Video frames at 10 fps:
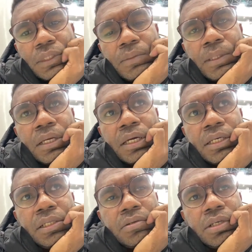my
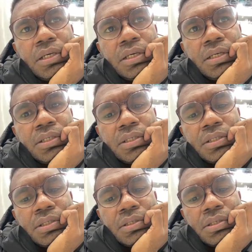country is
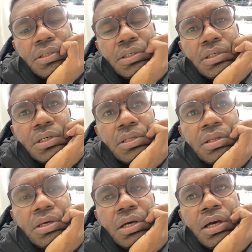
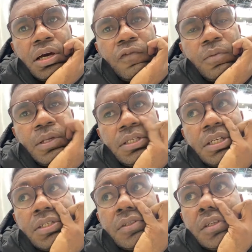the government
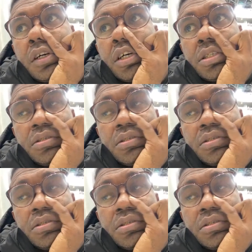is not.